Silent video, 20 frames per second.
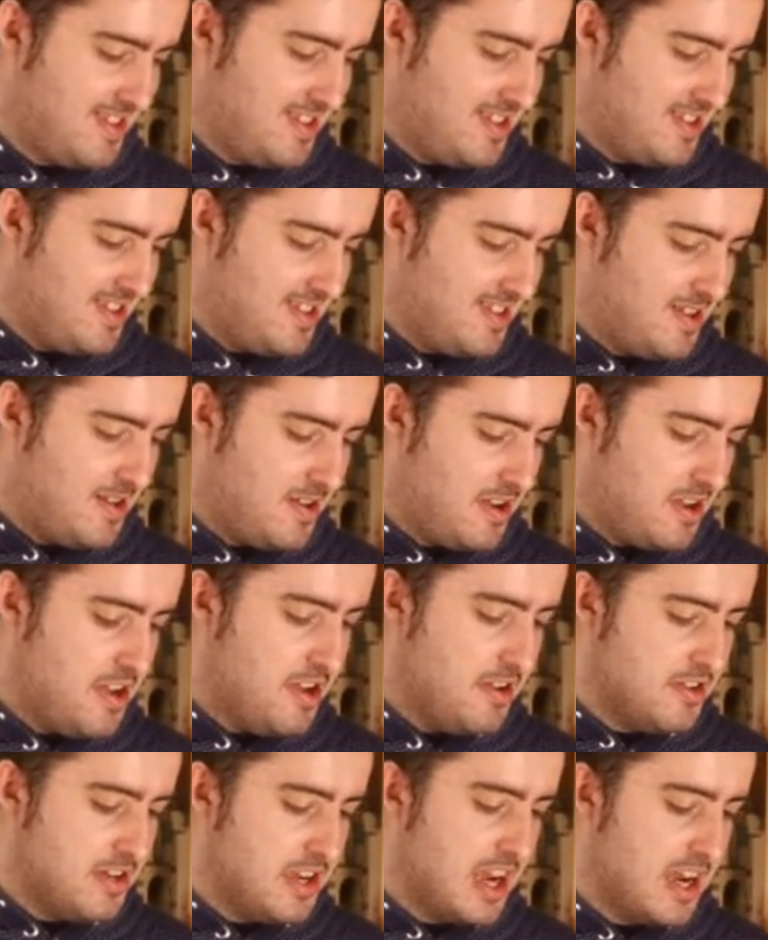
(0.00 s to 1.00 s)
Are you
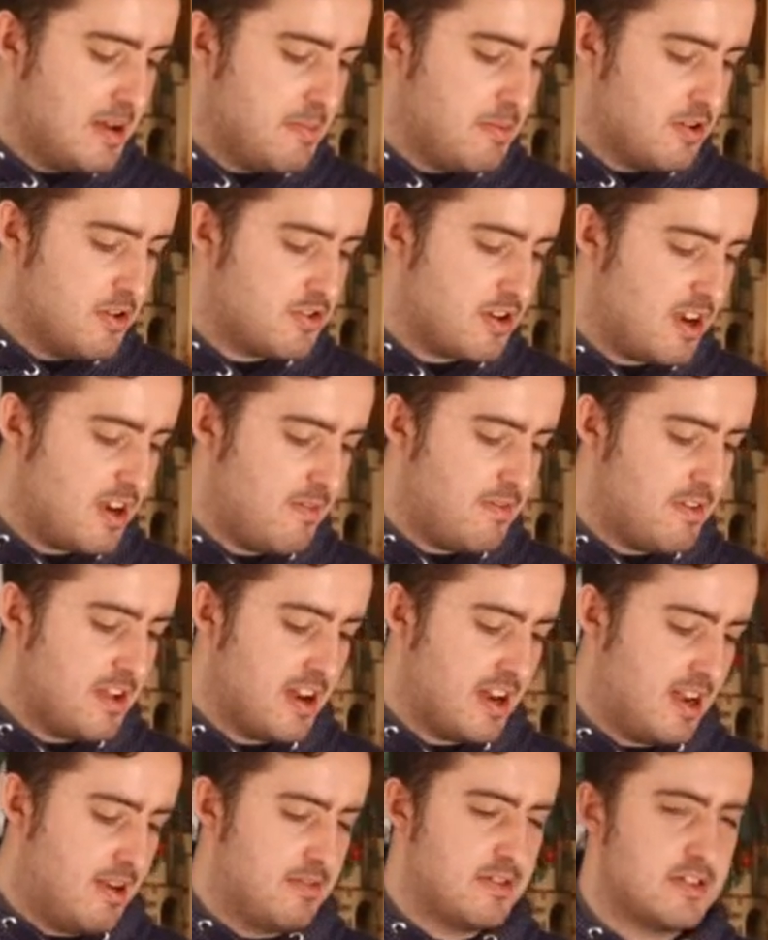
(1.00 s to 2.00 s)
doing any more traveling
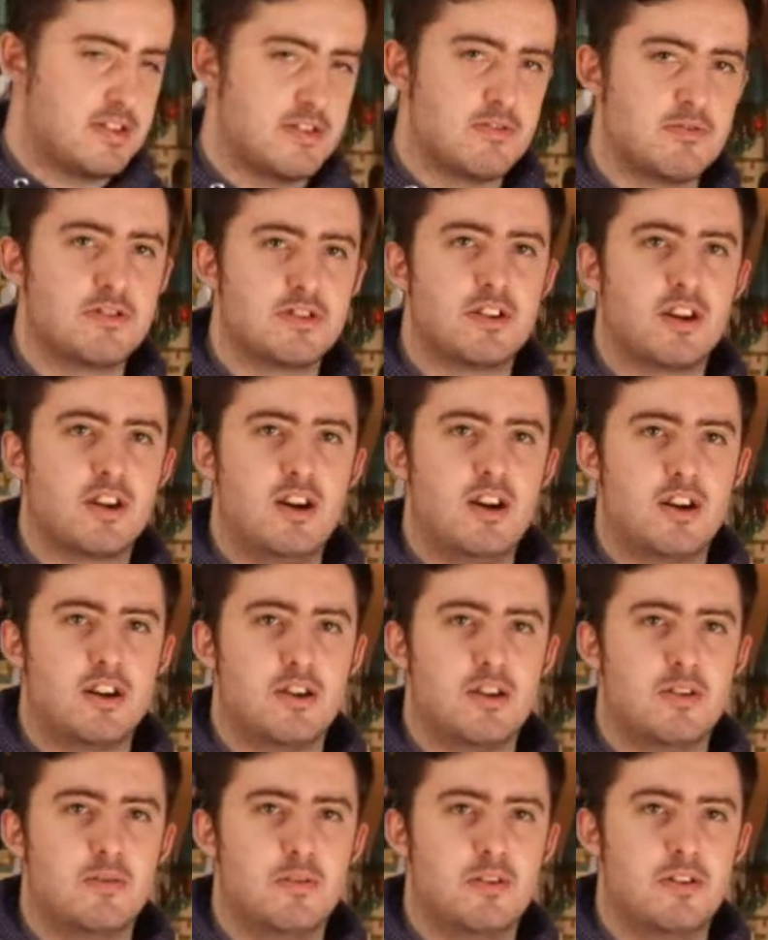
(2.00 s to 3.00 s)
now until Chicago? Are you?